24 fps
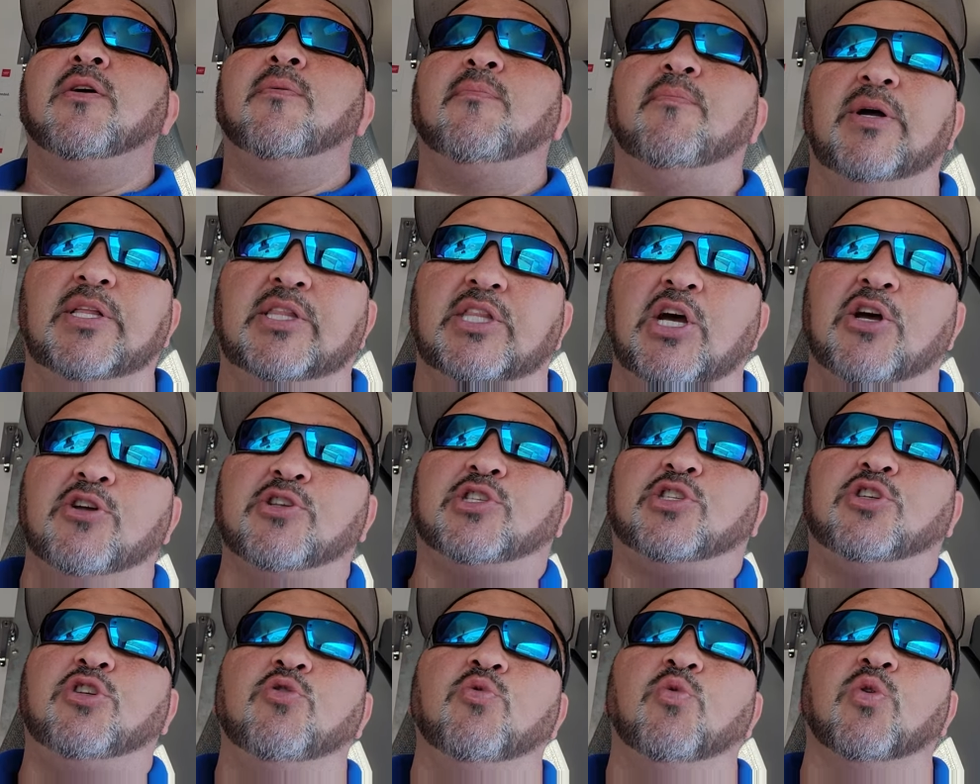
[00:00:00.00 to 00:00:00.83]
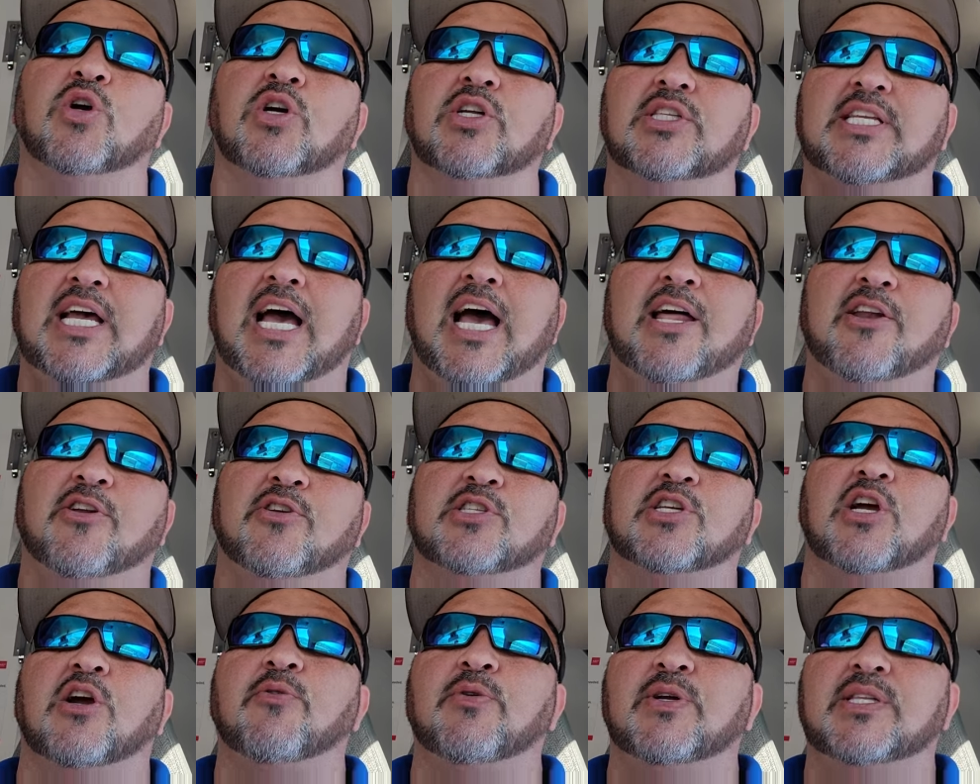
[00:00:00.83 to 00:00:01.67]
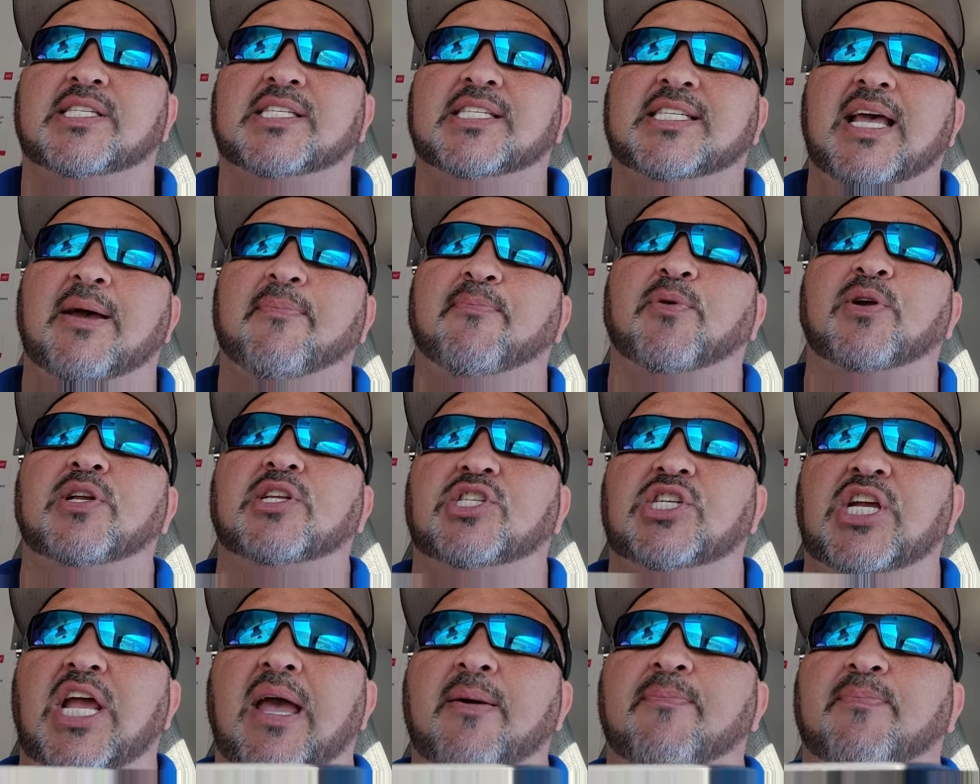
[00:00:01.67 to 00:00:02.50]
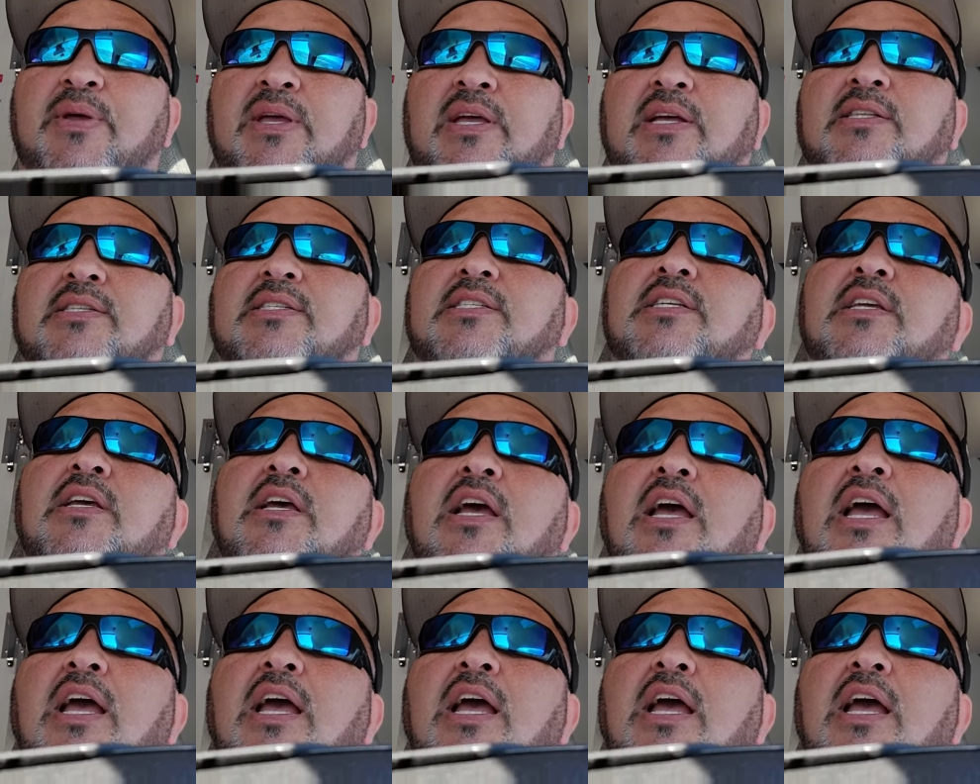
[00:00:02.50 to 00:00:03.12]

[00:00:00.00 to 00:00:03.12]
But those two world titles are with separate champions.